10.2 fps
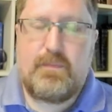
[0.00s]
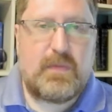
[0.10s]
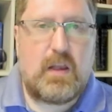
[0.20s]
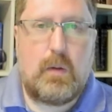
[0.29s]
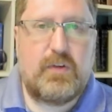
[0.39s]

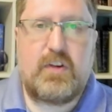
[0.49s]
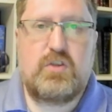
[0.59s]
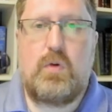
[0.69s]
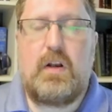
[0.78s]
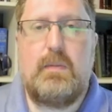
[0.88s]

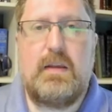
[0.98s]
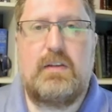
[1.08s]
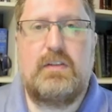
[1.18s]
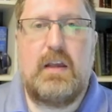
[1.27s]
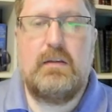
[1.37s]
homosexuality being a
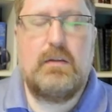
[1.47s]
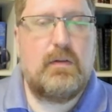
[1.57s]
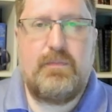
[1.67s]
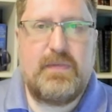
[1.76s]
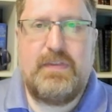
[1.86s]
sin.
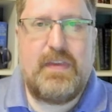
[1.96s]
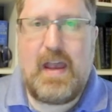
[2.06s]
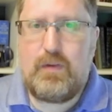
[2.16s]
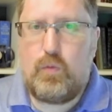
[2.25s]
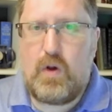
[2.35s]

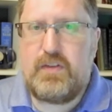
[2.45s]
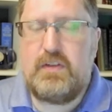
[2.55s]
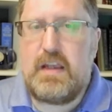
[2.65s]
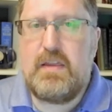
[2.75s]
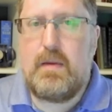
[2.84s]
That wasn't
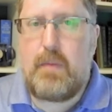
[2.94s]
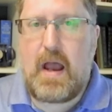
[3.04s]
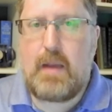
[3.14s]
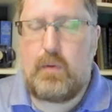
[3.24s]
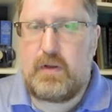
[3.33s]
in the
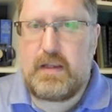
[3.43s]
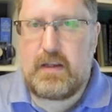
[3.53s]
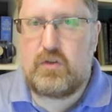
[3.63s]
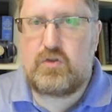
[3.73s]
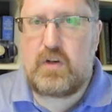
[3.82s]
Bible in the
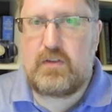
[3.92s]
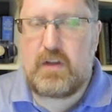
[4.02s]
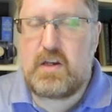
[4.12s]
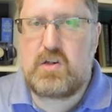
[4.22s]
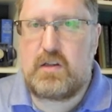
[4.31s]
English
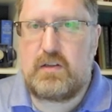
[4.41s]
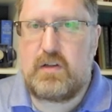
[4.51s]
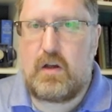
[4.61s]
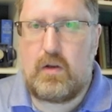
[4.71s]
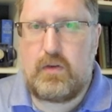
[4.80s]
translation
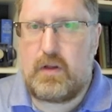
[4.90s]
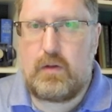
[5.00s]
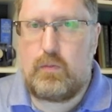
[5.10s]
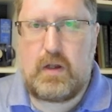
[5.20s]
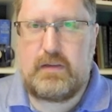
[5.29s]
until the
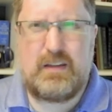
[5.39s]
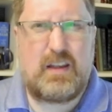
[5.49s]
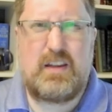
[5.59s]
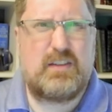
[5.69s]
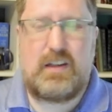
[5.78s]
what I
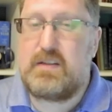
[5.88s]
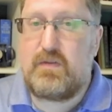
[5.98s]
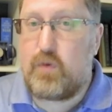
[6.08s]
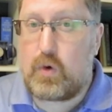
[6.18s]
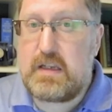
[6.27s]
think it's the
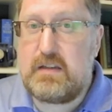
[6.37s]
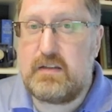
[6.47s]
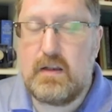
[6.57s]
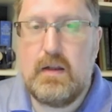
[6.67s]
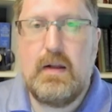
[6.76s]
1940s.
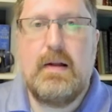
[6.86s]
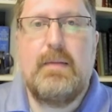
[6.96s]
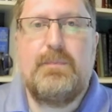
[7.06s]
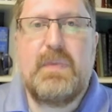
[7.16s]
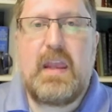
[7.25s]

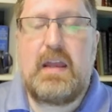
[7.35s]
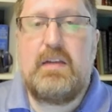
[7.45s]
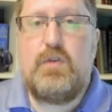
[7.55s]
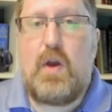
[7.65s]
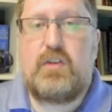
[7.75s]
And if
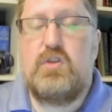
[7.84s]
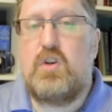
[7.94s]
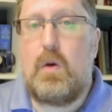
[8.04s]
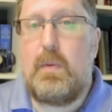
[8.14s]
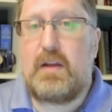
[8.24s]
you actually
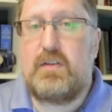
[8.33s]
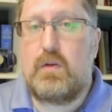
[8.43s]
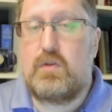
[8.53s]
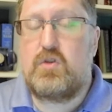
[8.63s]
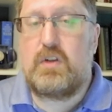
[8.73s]
go back to the
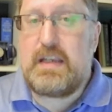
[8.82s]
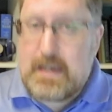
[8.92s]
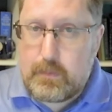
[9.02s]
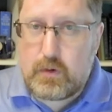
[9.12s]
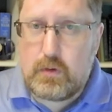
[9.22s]
original
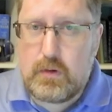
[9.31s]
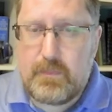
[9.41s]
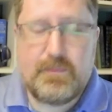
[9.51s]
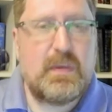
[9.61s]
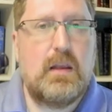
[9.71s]
Hebrew,
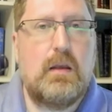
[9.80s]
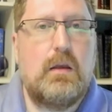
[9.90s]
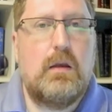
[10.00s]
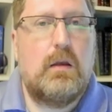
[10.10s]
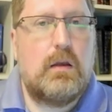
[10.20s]

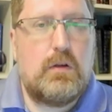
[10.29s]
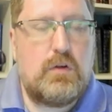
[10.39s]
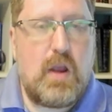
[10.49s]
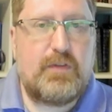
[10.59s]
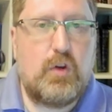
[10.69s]
you
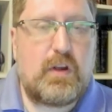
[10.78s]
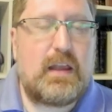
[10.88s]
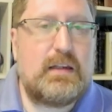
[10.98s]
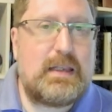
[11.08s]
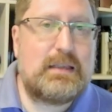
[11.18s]
have to look at
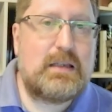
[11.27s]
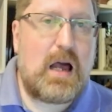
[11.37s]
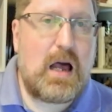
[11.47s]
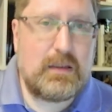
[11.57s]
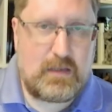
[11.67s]
it in
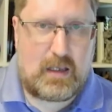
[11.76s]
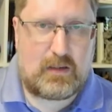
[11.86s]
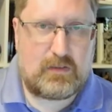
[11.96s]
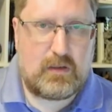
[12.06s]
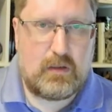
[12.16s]

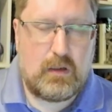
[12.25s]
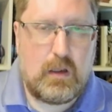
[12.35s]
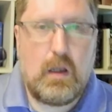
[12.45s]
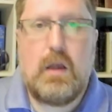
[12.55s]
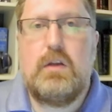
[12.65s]
context.
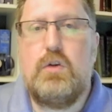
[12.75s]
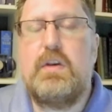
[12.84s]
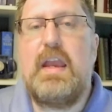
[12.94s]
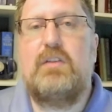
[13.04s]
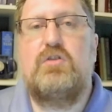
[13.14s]
You
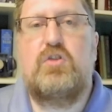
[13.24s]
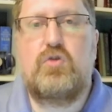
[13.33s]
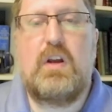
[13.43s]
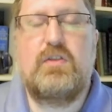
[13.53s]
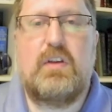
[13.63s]
can't just
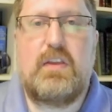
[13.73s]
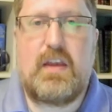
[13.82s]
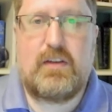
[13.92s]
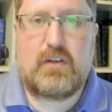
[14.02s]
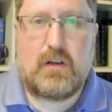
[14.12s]
translate
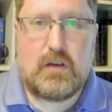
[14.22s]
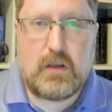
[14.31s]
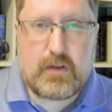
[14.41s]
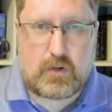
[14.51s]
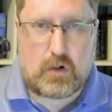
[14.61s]
things
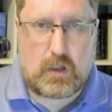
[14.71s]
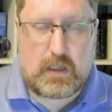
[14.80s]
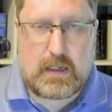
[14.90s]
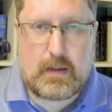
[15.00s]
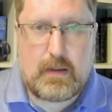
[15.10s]
literally.